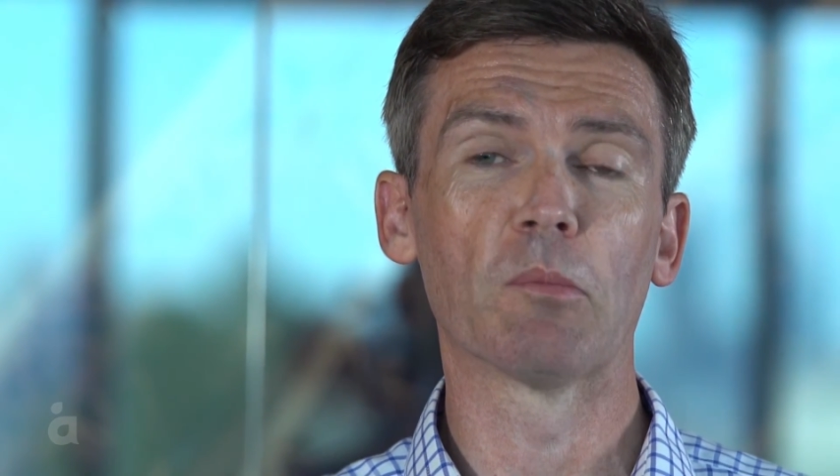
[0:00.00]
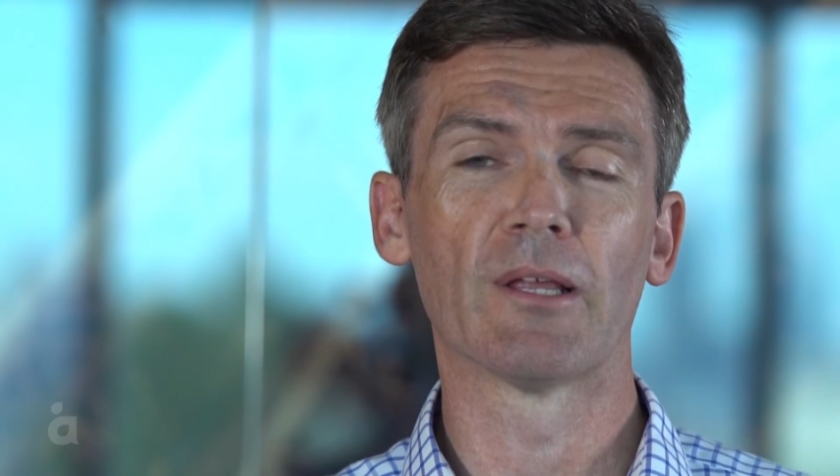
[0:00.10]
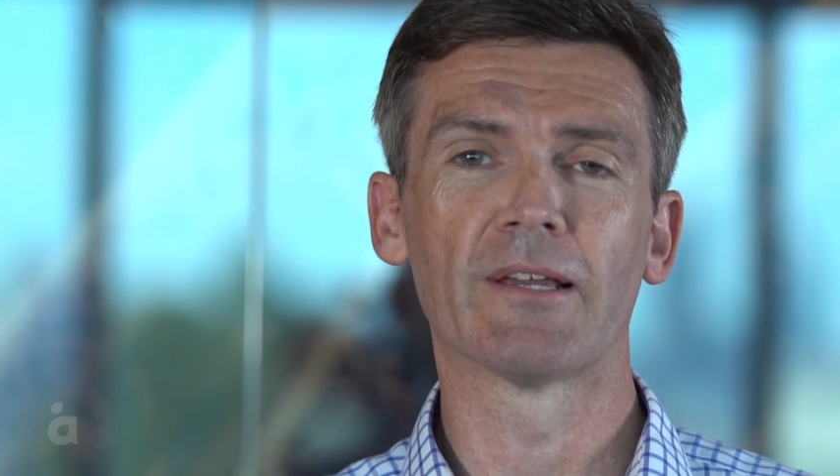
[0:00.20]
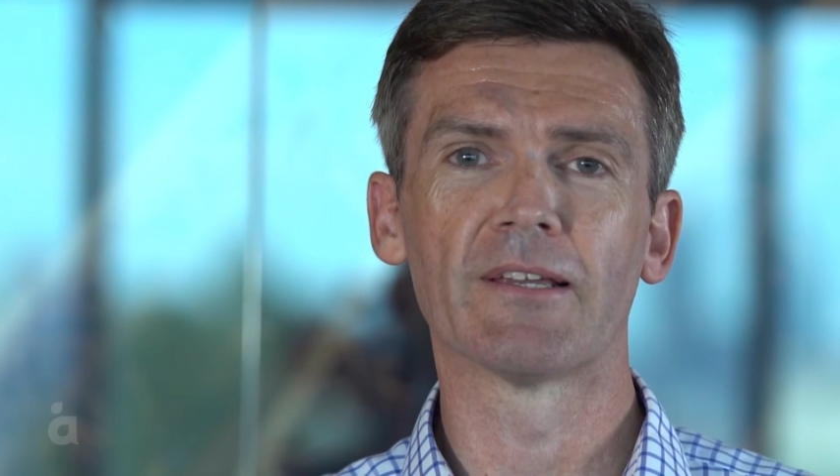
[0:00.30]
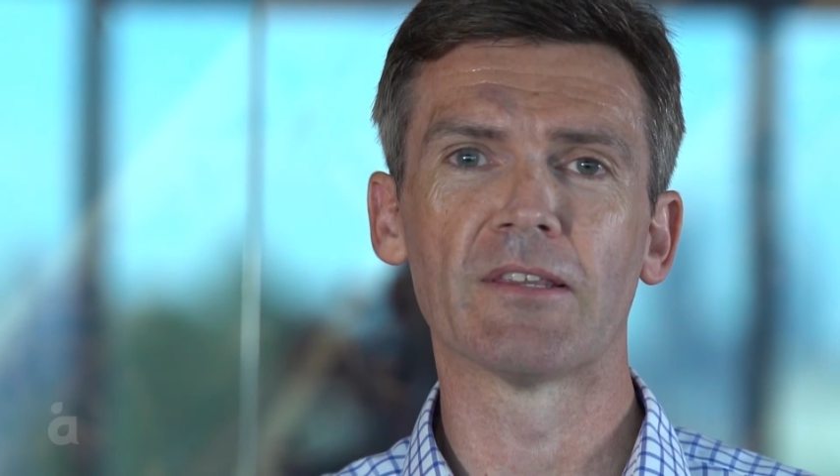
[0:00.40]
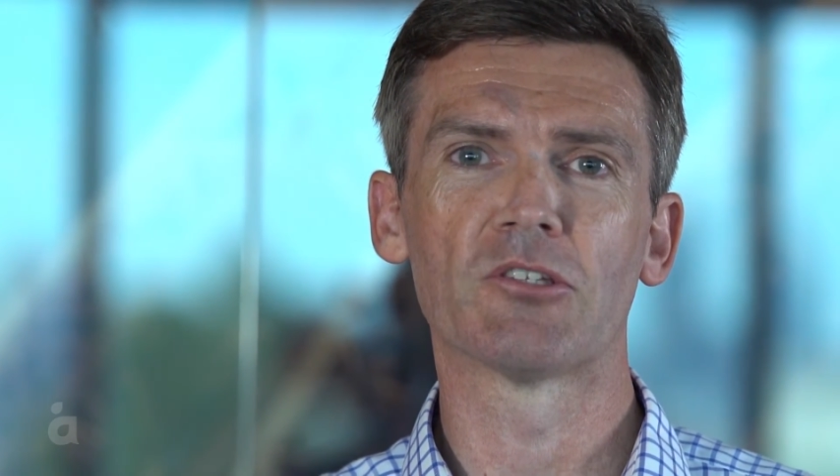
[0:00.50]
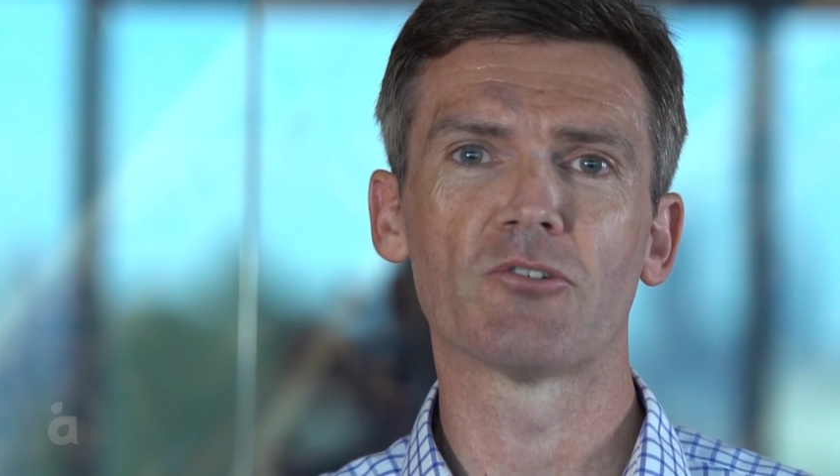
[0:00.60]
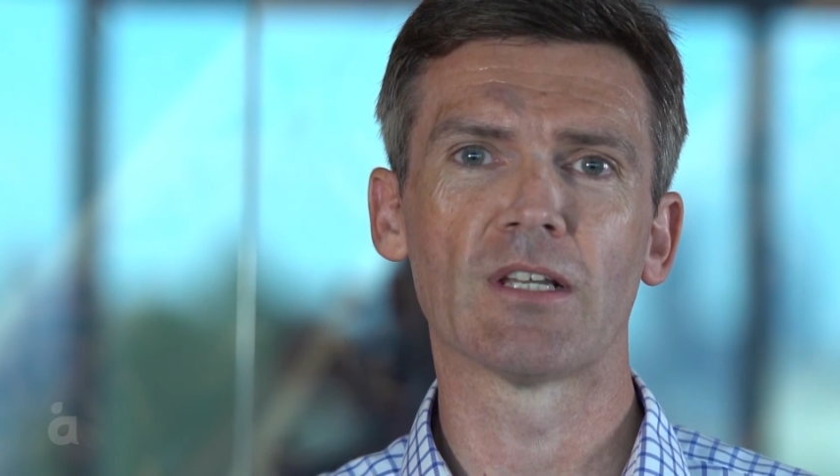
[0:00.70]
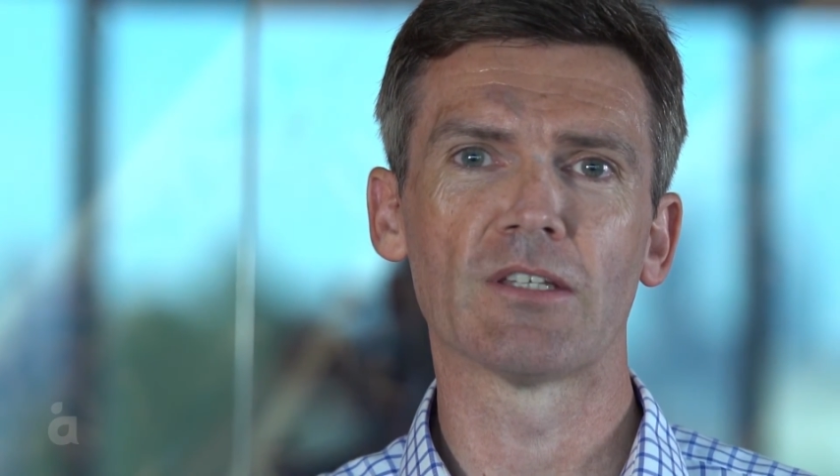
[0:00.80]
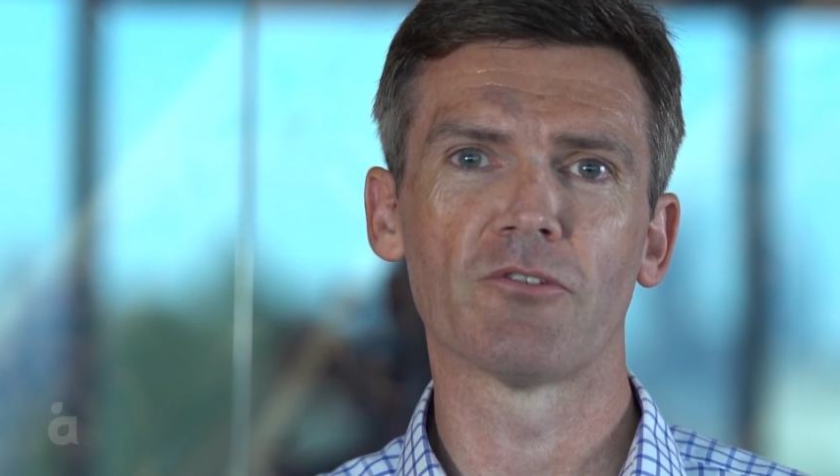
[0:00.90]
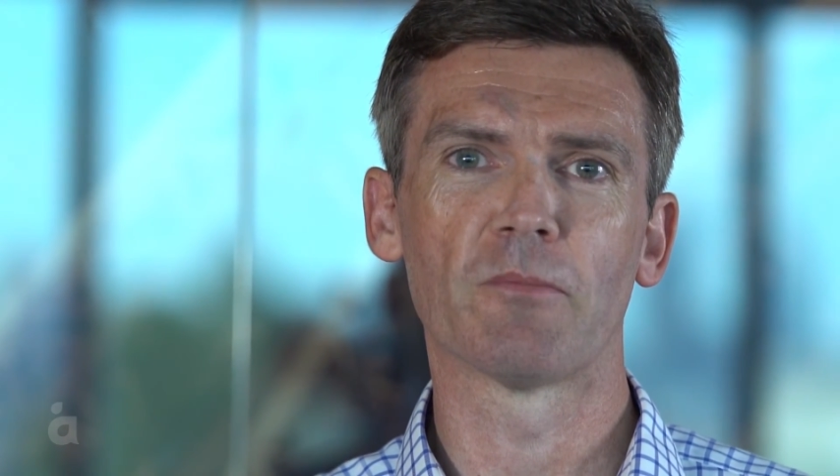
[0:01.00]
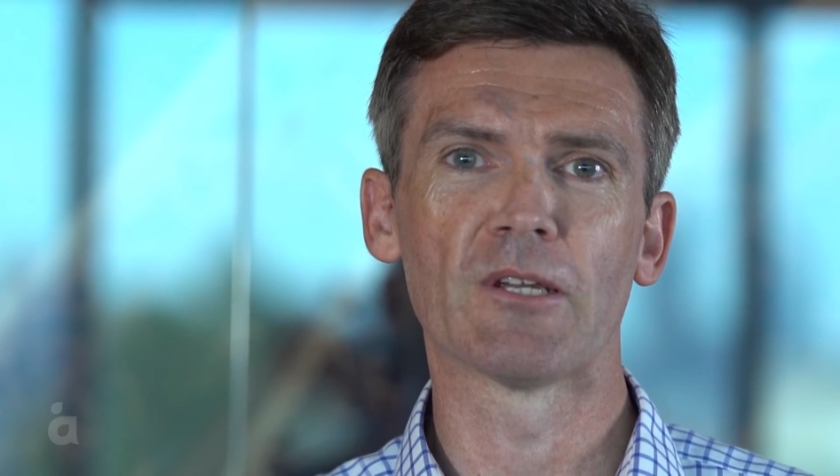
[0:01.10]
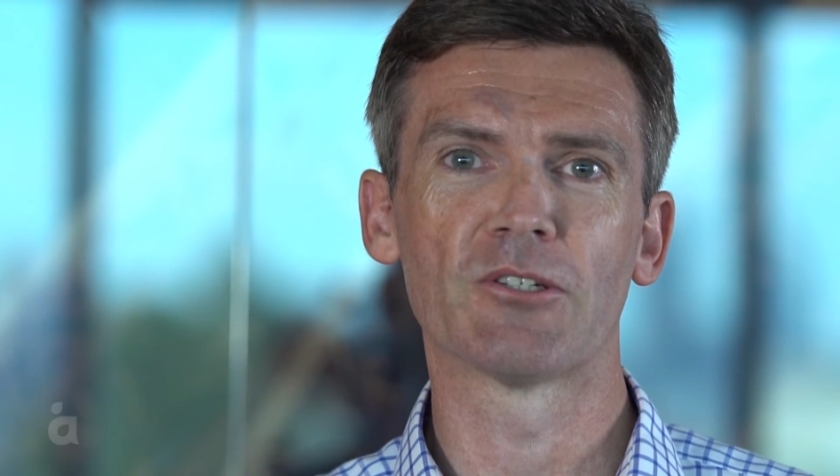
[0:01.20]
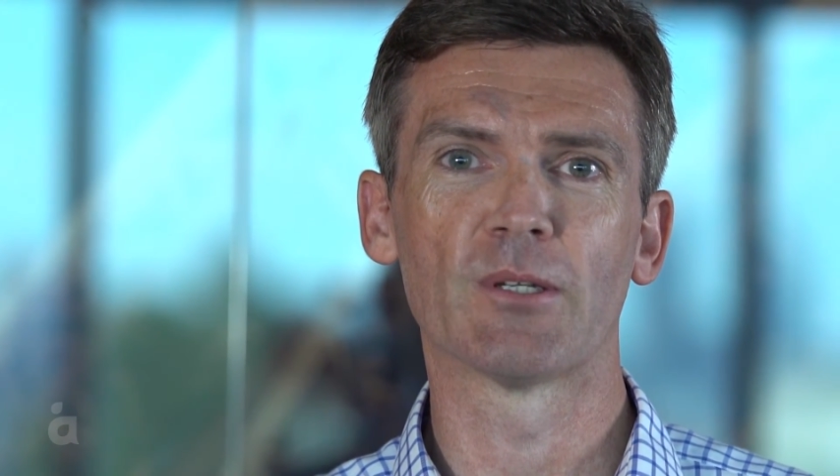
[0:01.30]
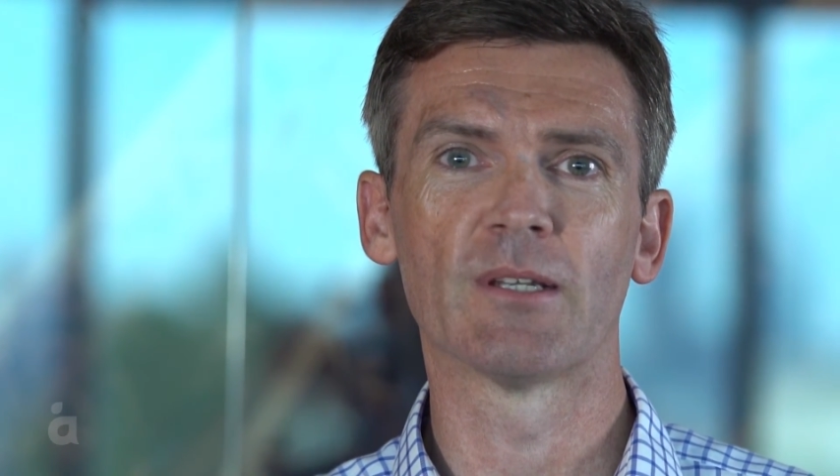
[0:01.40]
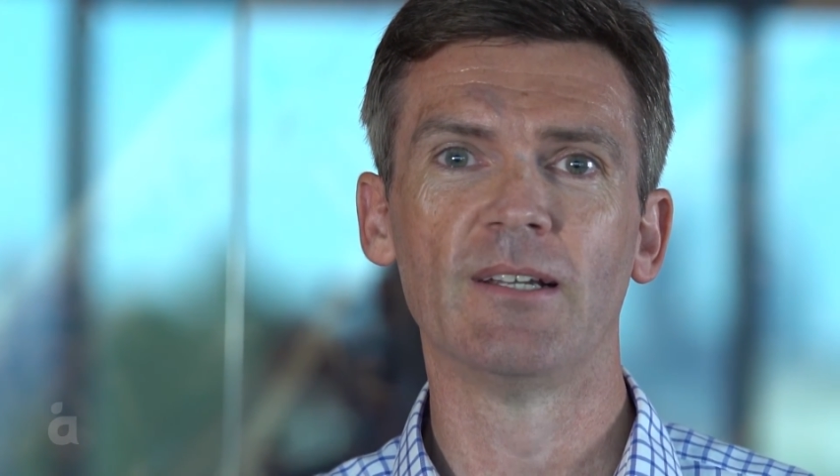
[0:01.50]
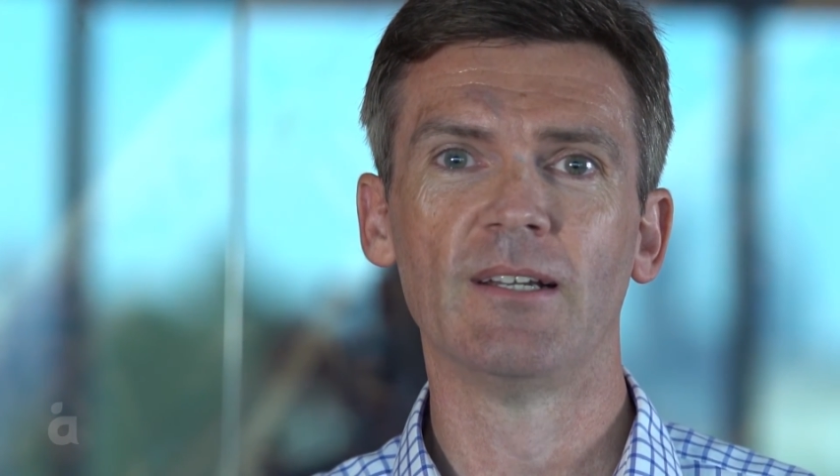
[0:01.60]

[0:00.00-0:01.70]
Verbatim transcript: playing in this transformation